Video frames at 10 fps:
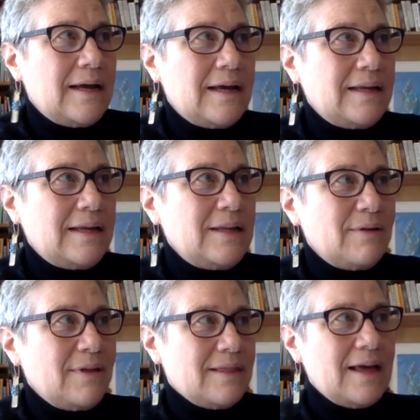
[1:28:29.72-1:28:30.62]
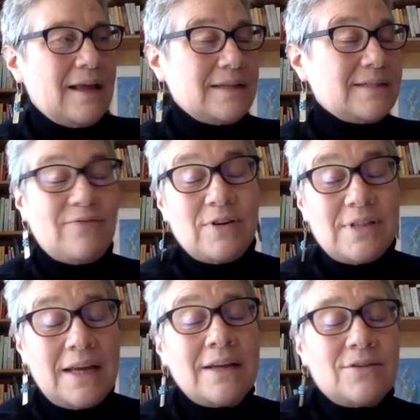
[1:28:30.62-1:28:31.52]
you know that as far as
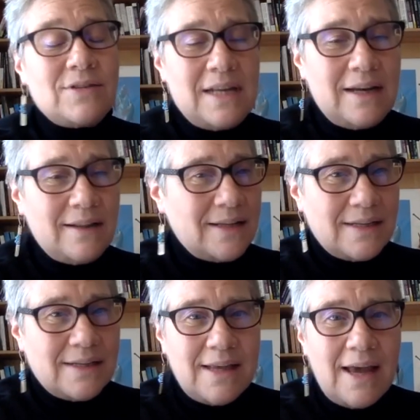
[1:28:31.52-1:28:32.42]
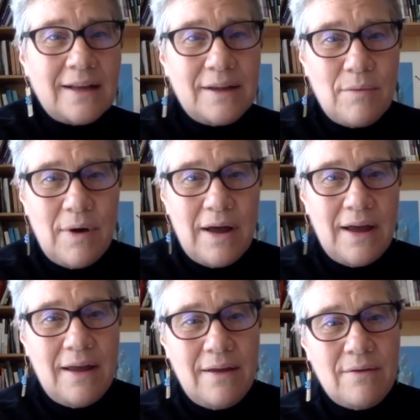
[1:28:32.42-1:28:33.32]
i understand it that's exactly
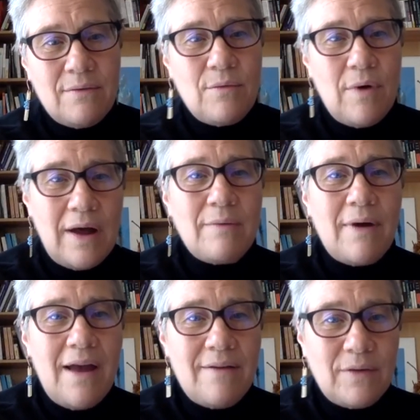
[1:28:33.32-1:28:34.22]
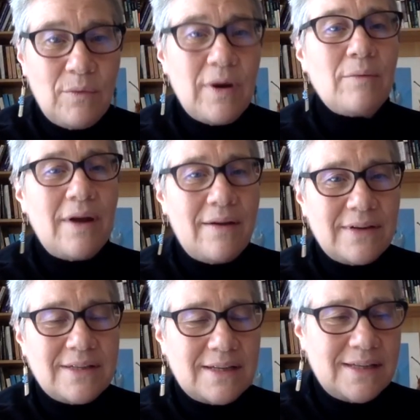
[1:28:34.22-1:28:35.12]
why why we're having where we're
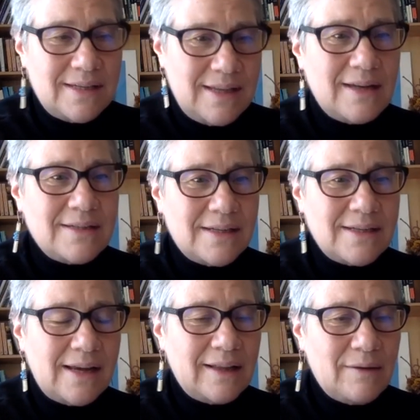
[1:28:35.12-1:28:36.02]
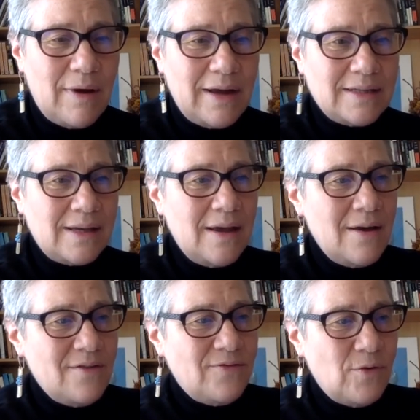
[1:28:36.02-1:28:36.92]
having success that is exactly why is
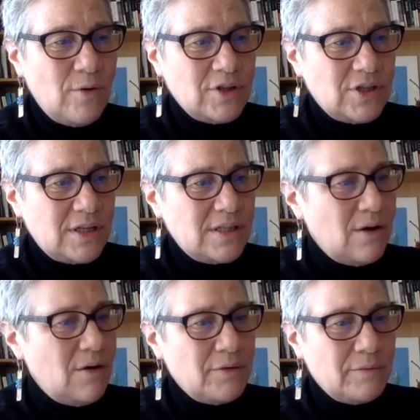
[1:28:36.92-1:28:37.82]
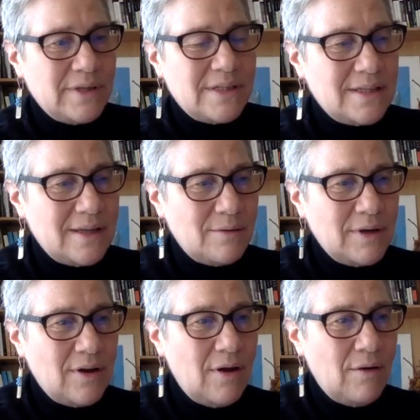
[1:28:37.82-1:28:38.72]
for just all the reasons that
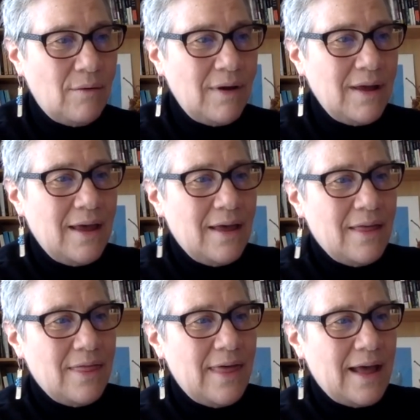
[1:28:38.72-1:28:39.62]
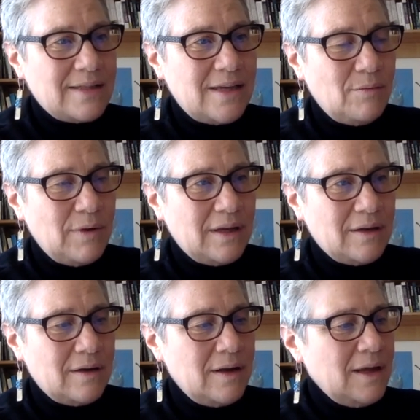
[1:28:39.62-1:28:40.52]
we know that's how we
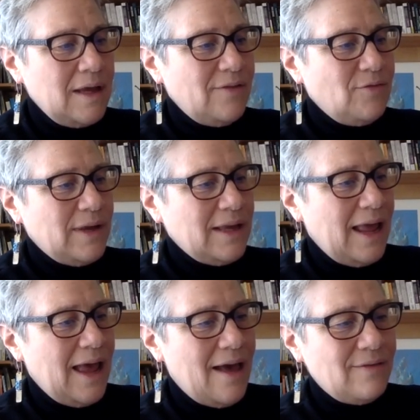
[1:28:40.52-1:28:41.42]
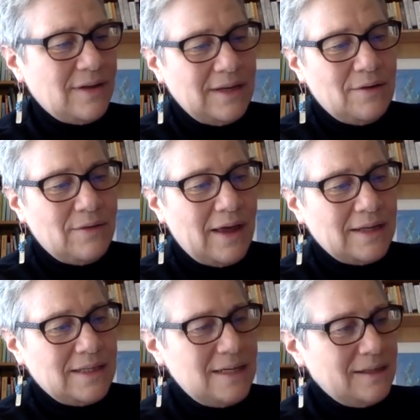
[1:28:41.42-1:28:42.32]
can if we can have it you know the
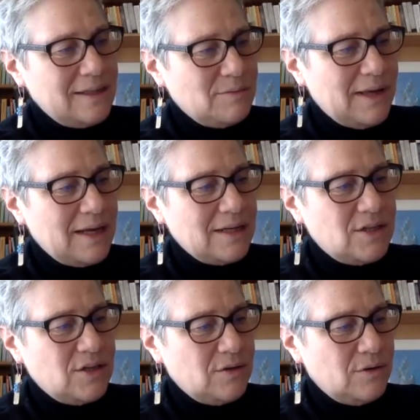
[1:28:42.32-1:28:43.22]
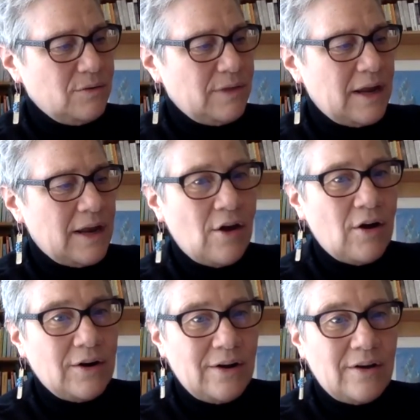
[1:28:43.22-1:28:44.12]
ideal is we get it to that an
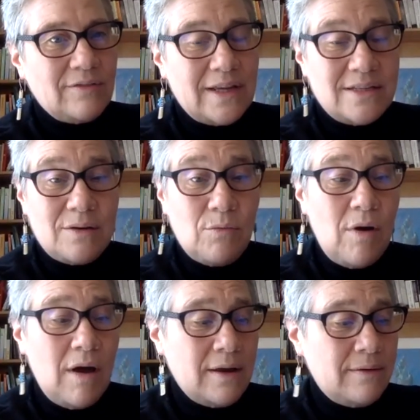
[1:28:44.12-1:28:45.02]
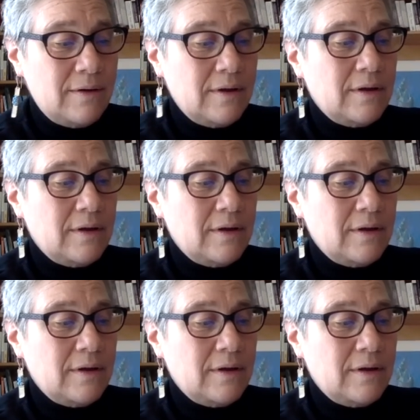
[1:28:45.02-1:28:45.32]
r naught of less than one